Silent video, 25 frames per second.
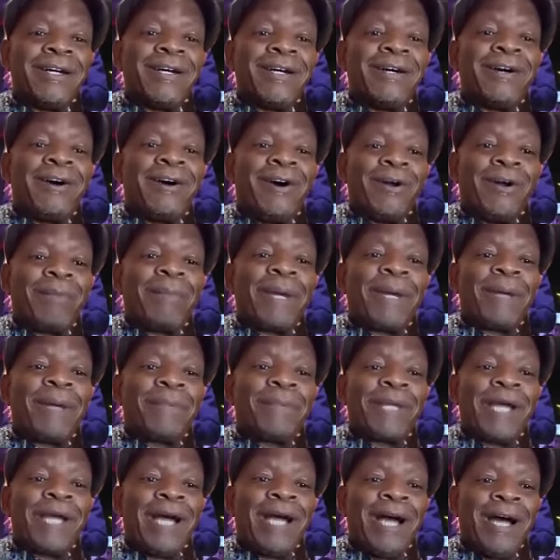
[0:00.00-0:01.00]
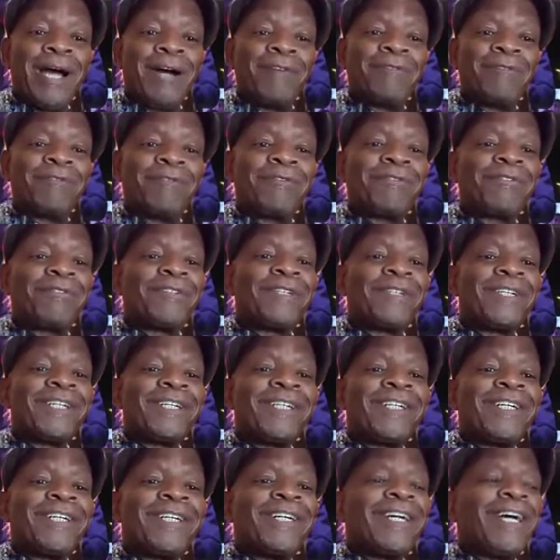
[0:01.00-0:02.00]
on my behalf.
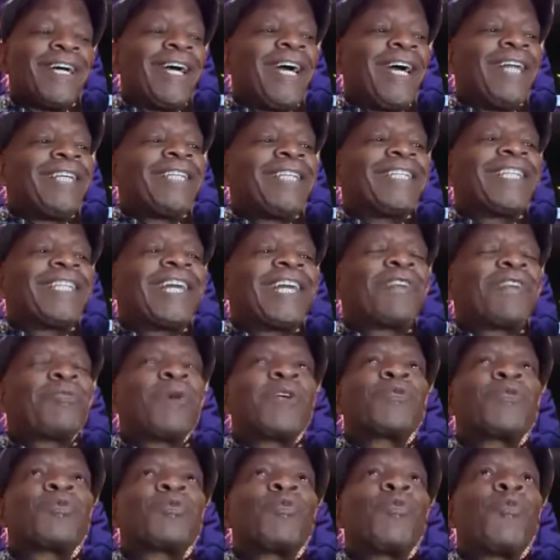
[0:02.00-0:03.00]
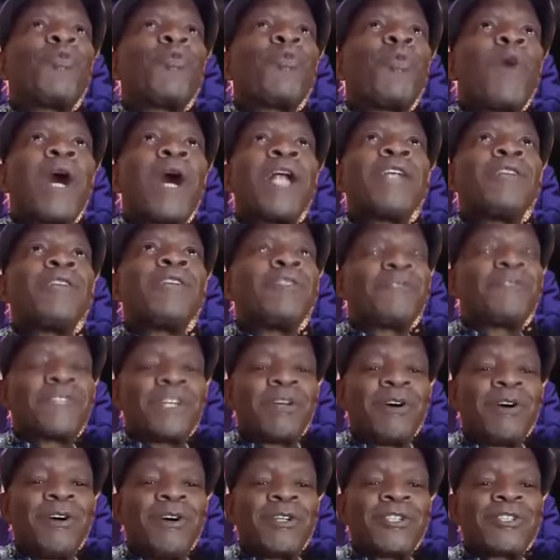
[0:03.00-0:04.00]
And that was one of
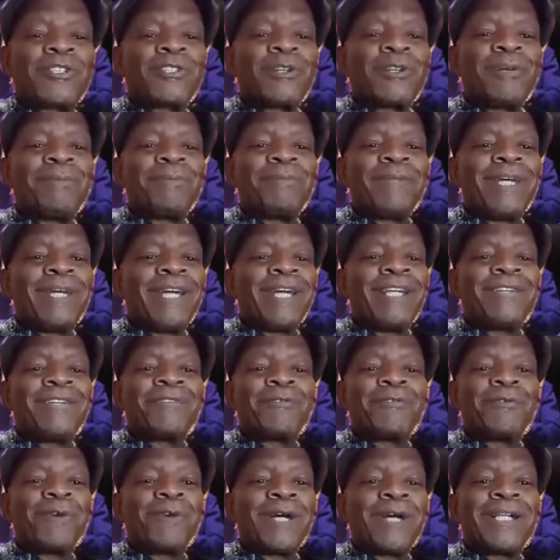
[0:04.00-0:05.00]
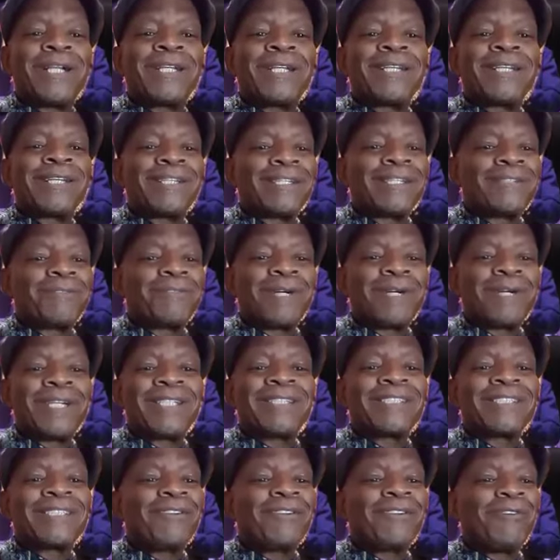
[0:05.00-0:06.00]
the awesome and well,
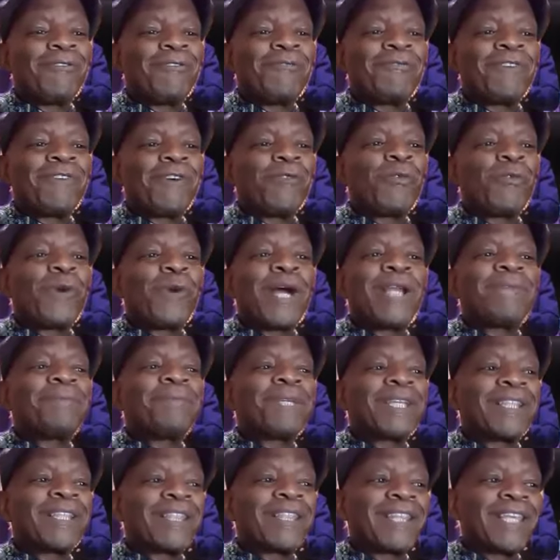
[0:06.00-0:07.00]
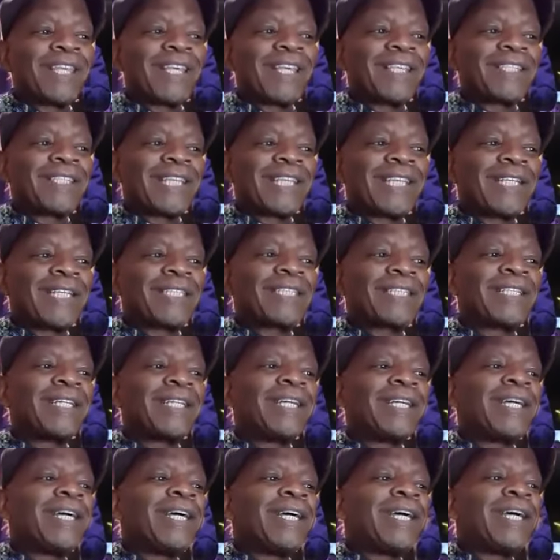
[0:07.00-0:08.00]
well overwhelming things that
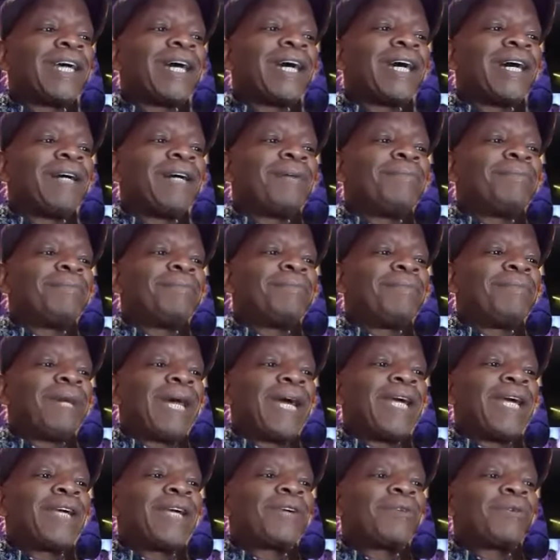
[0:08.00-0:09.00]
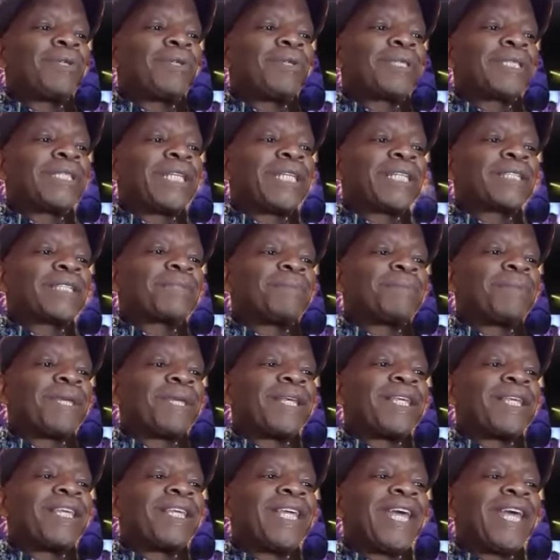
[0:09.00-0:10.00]
my goodness
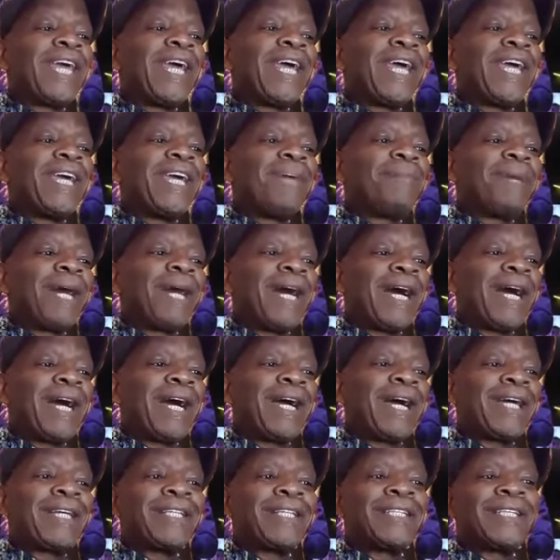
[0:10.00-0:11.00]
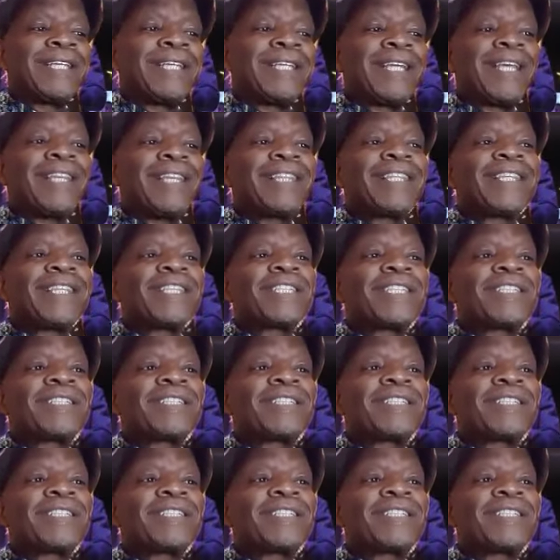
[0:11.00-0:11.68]
me, here am I in this